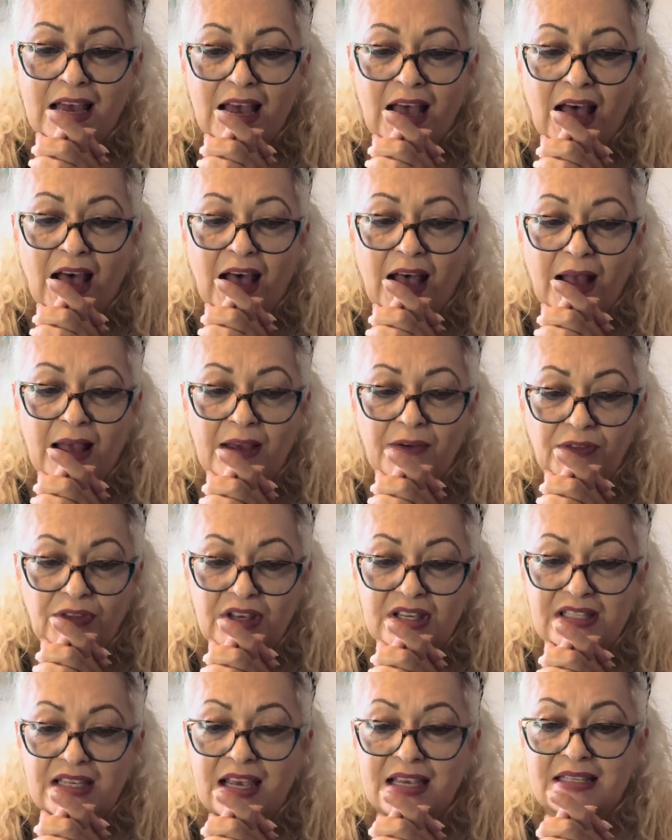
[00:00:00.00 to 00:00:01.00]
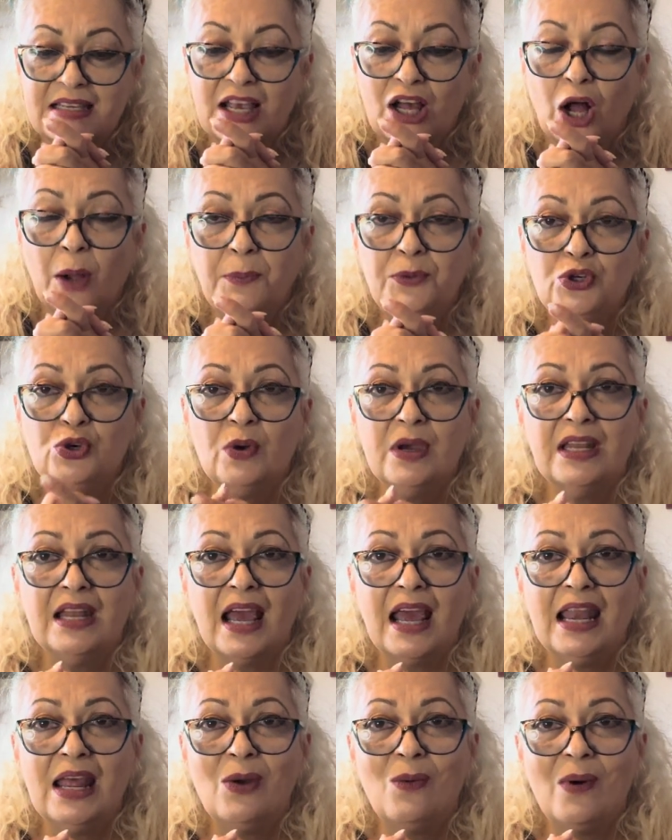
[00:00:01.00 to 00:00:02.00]
If this has helped you in
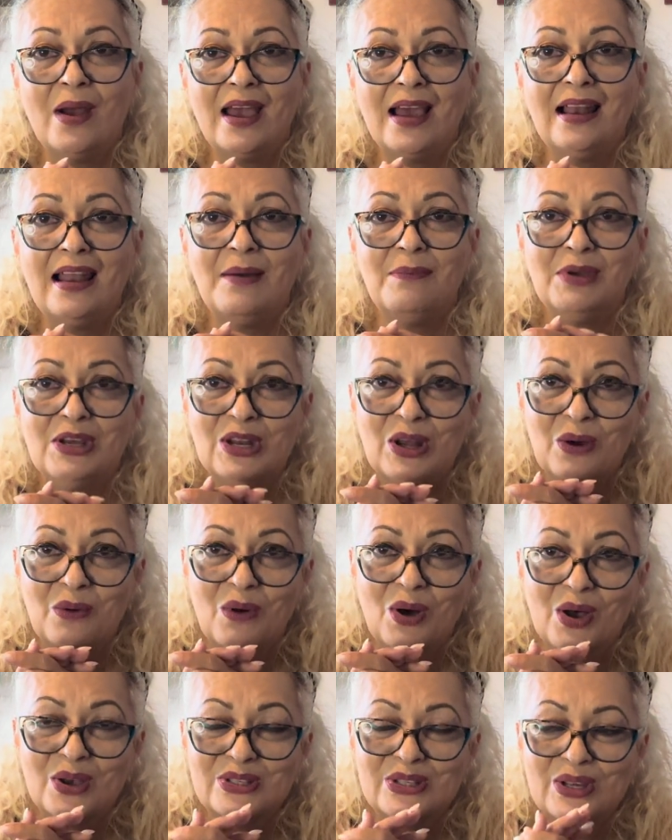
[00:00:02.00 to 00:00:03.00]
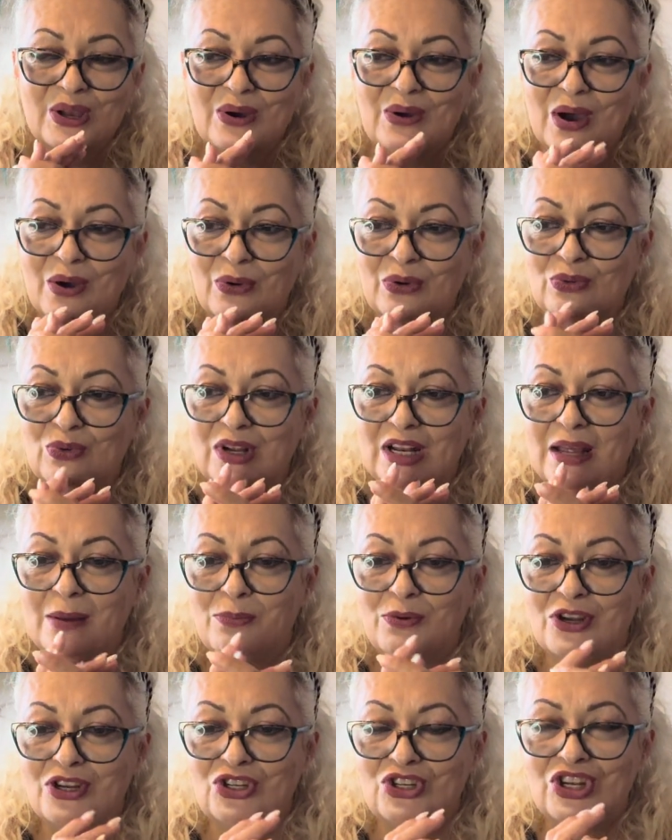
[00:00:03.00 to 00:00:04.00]
any way, let me know also. I would really
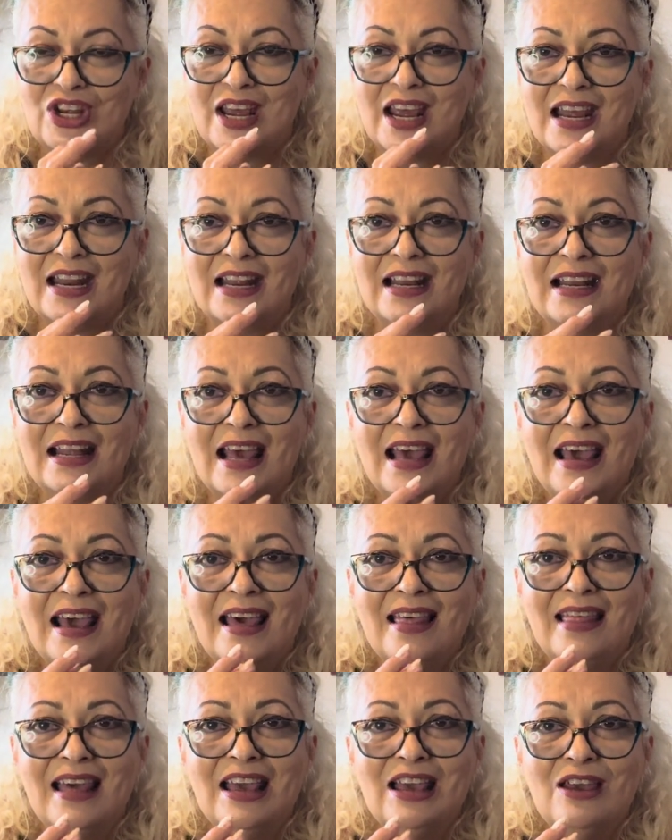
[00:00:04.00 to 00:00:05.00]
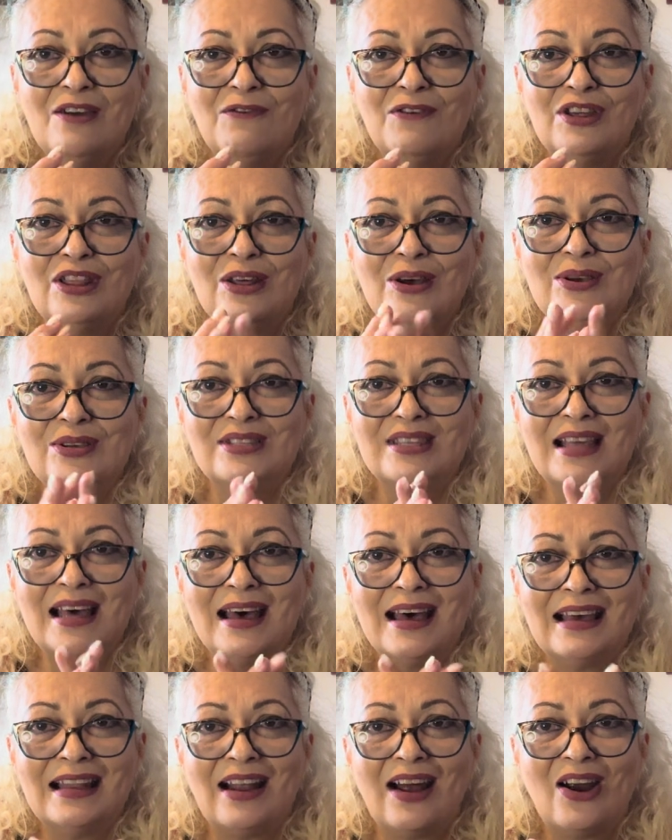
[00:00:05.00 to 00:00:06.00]
appreciate it. Thank you for those
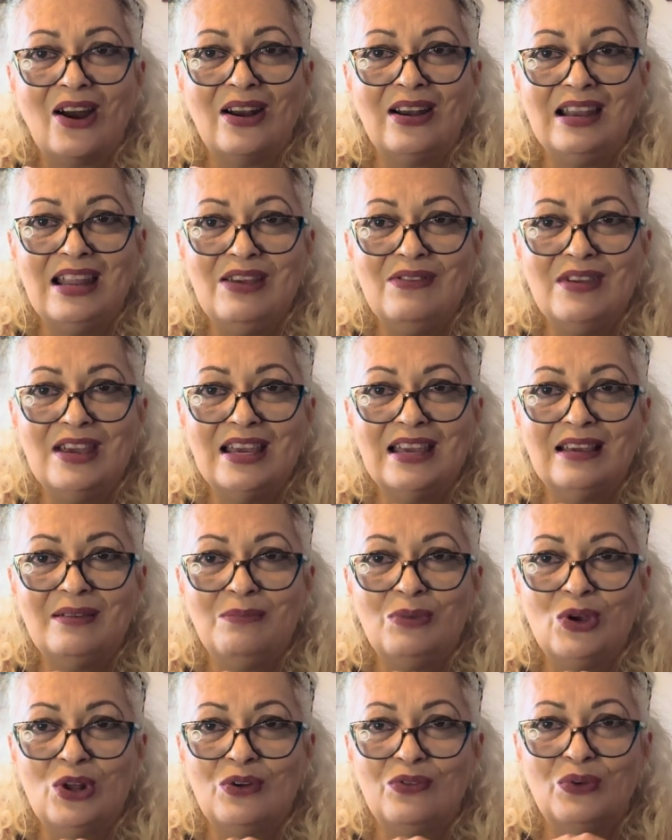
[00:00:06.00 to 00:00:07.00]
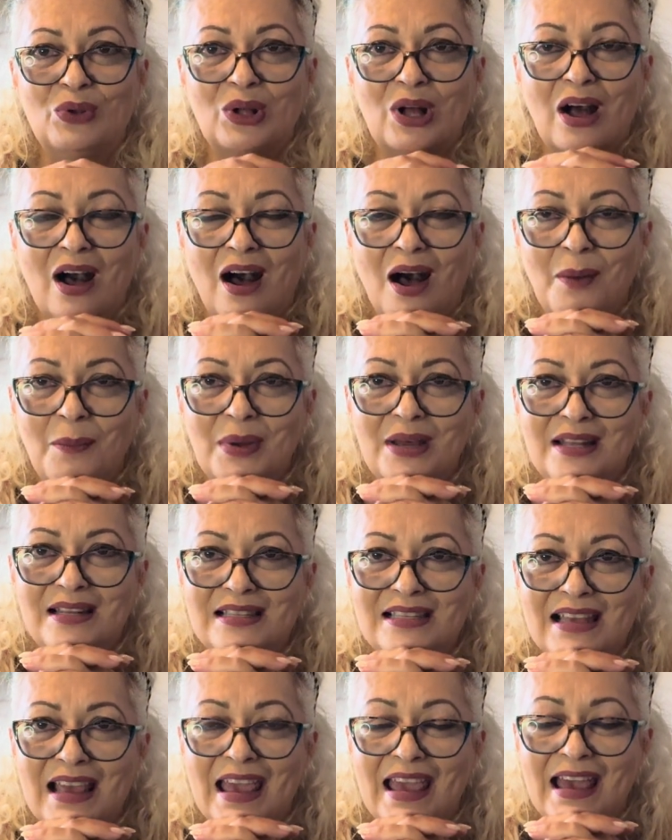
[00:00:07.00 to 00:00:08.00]
that are leaving beautiful
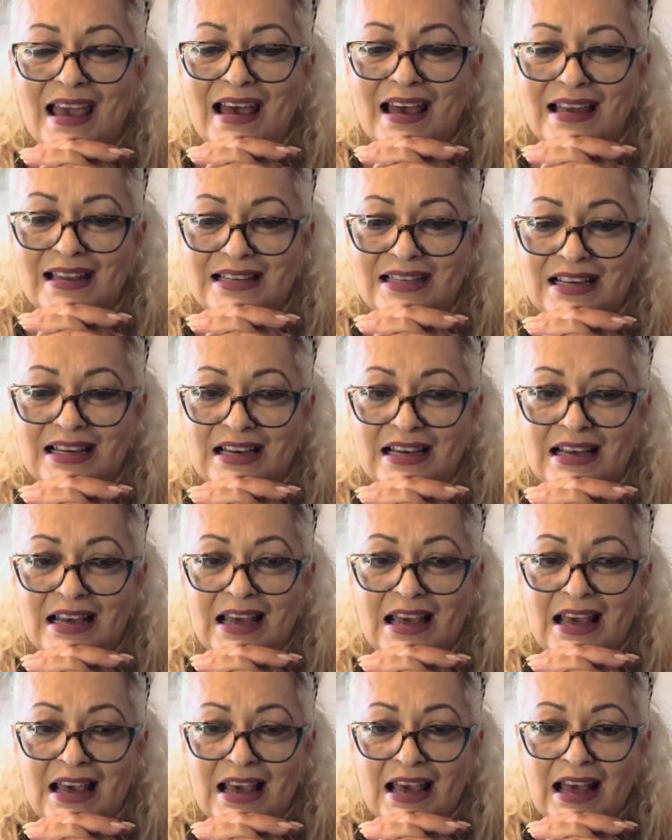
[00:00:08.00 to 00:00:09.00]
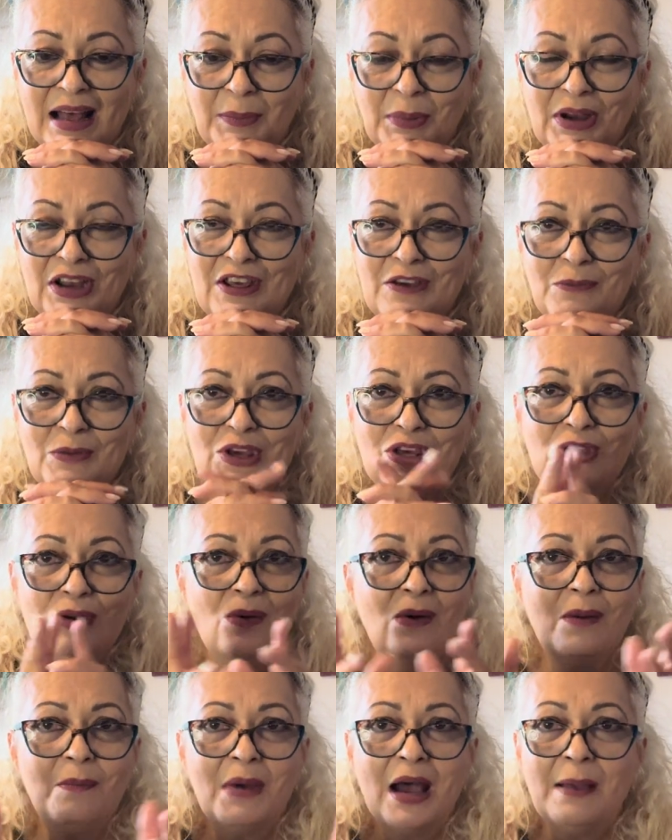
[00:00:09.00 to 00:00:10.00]
comments. And believe me, you
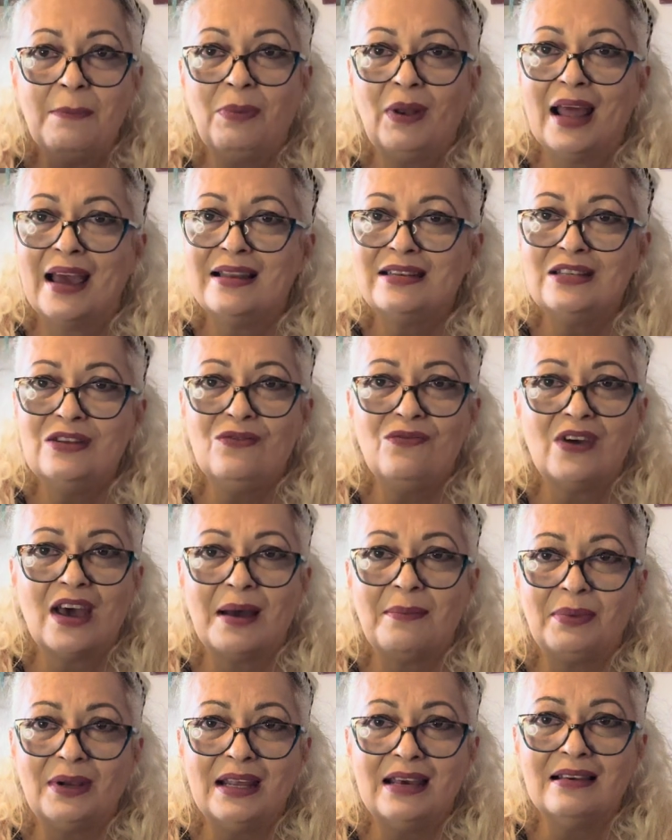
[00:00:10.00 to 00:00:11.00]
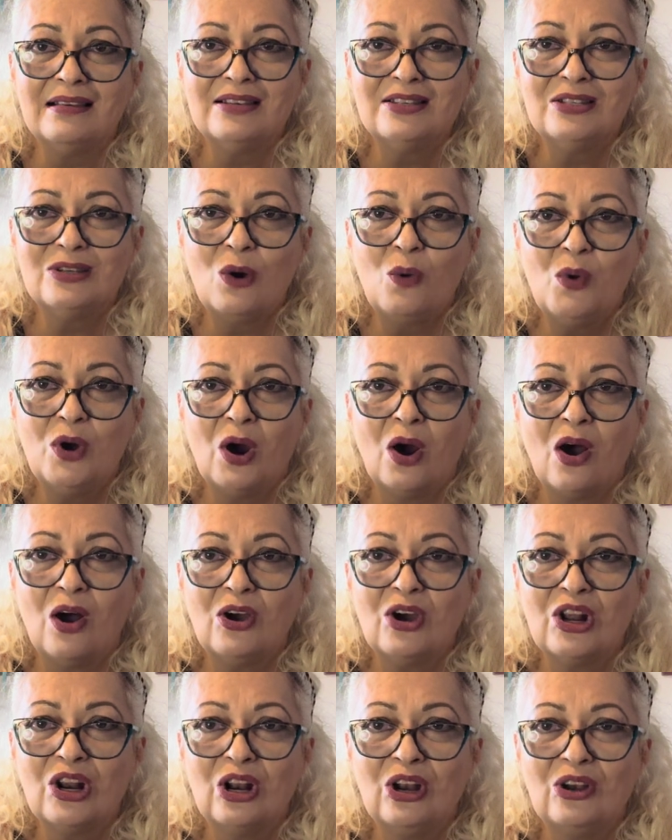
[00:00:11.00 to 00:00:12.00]
are my planty family. So we're all
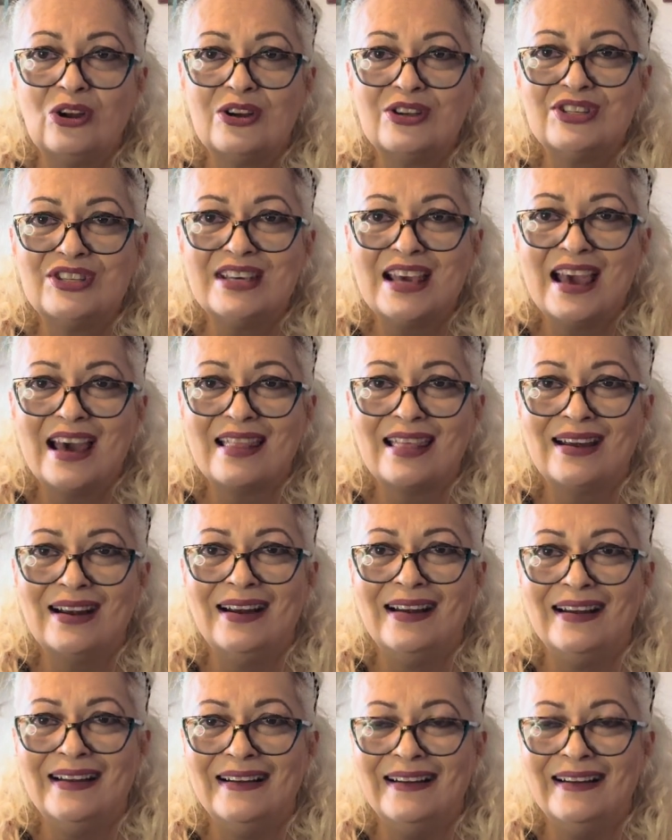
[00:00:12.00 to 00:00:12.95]
going to learn together.